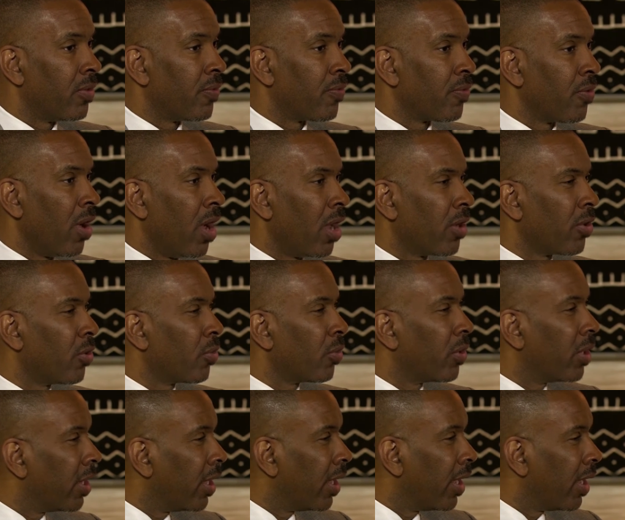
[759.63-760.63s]
fraud
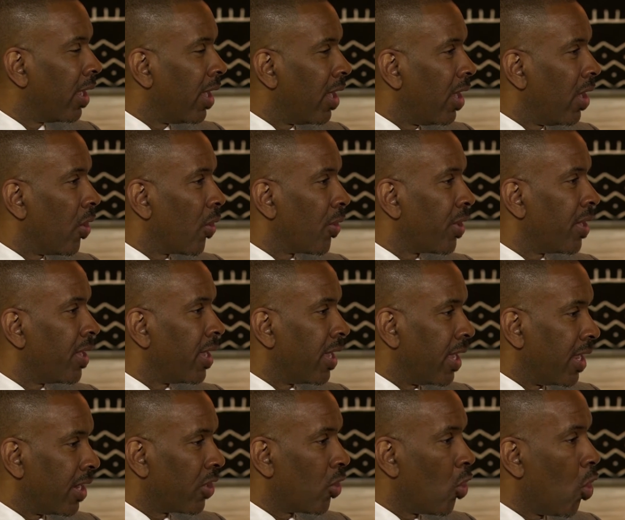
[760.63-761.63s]
gorilla, or he
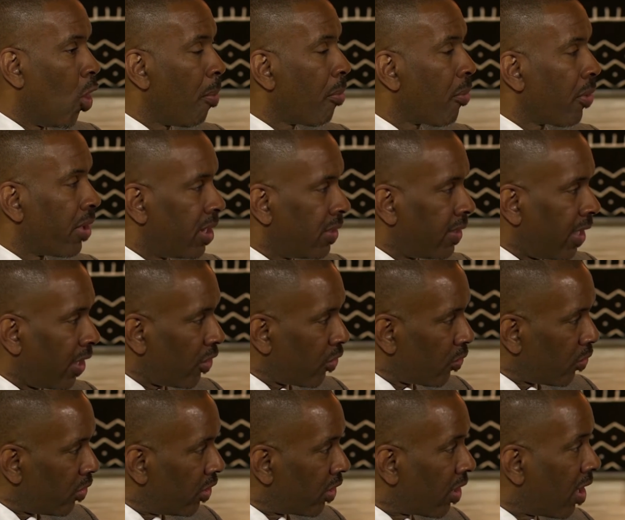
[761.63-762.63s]
incorporated a
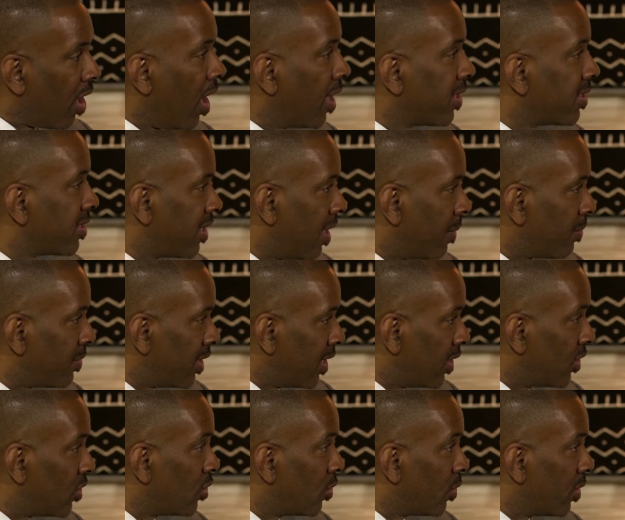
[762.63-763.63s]
gorilla concept
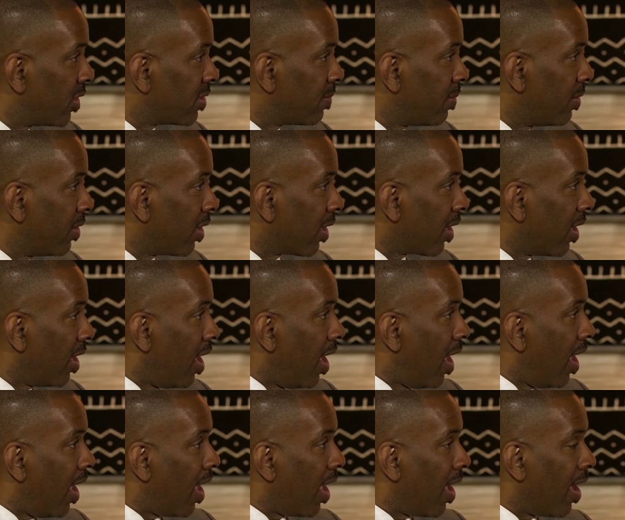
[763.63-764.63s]
into his book.
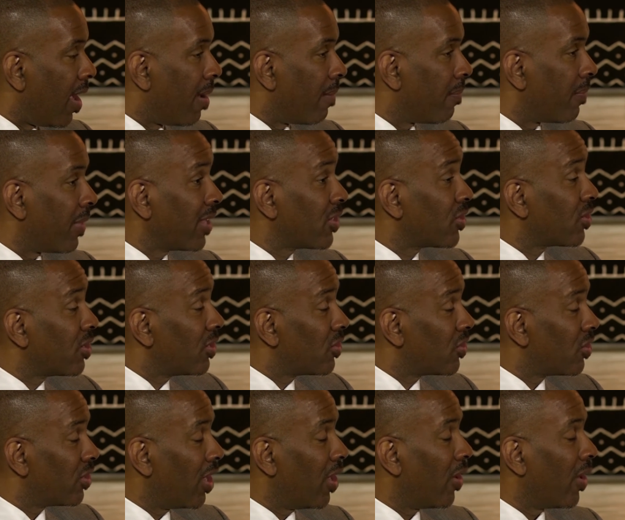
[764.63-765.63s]
That's good
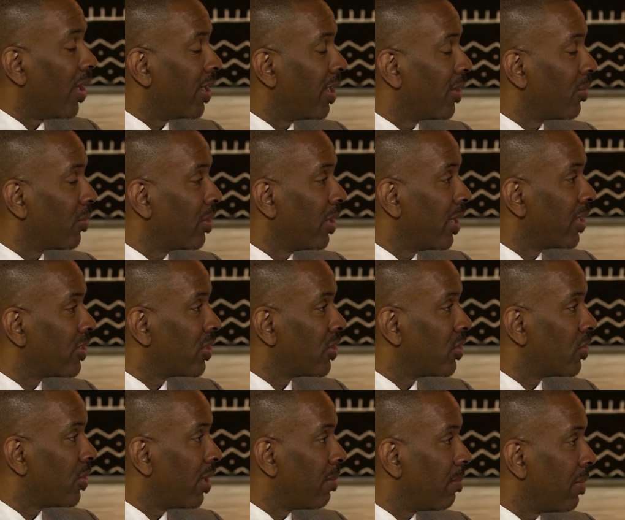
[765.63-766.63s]
to know. I didn't realize that
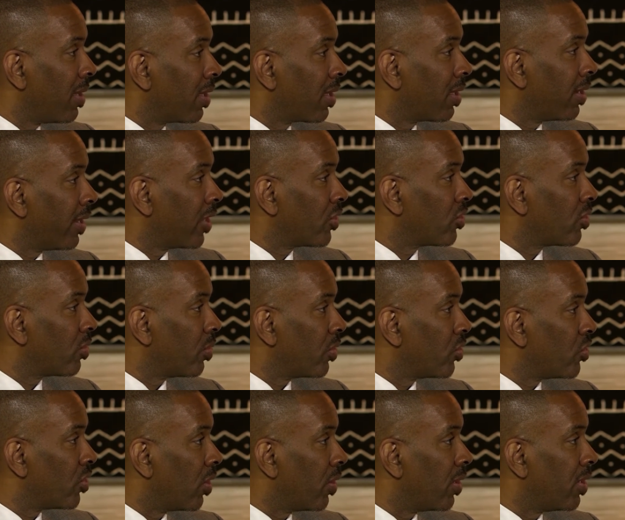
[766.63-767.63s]
you had made a connection with
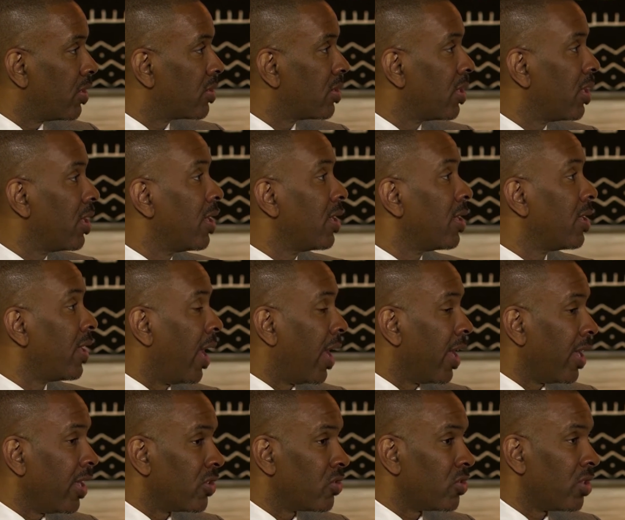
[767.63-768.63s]
Joe. He's
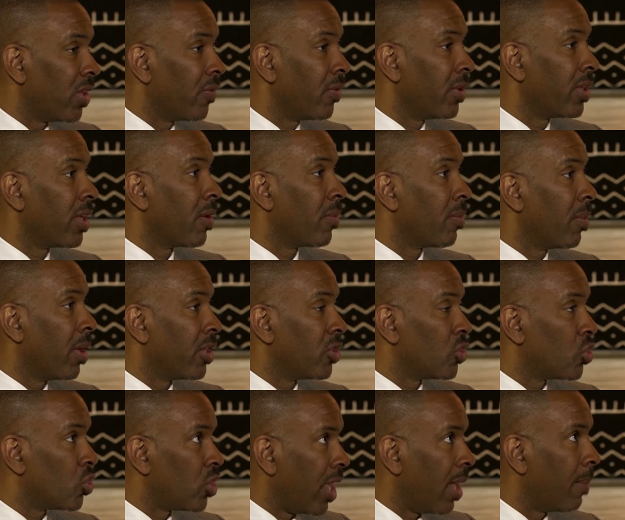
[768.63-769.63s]
definitely a
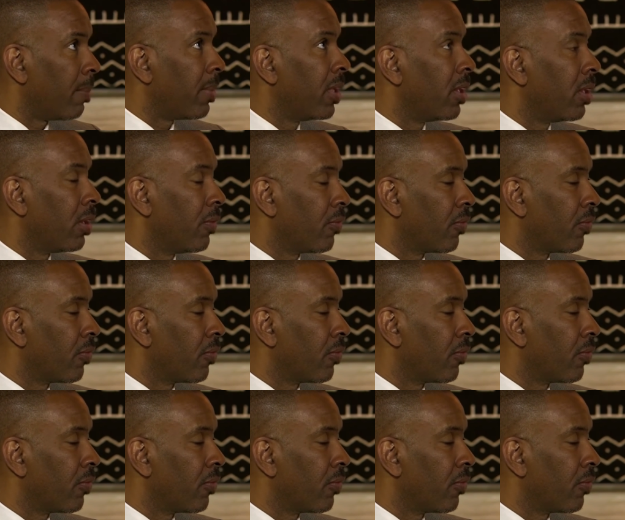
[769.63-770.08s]
champion of